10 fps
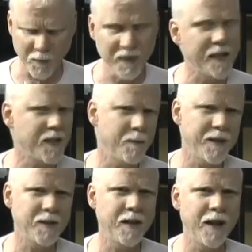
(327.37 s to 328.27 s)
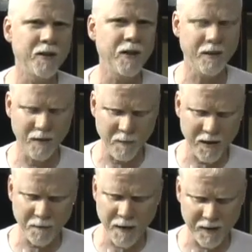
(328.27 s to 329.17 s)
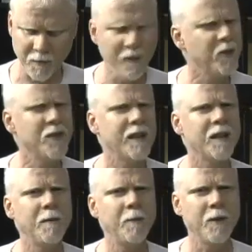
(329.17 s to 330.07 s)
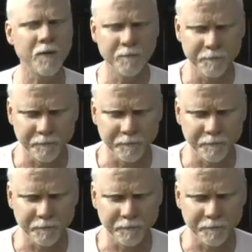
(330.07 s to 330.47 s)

but that's the best analogy, that's the best comparison I could come up with.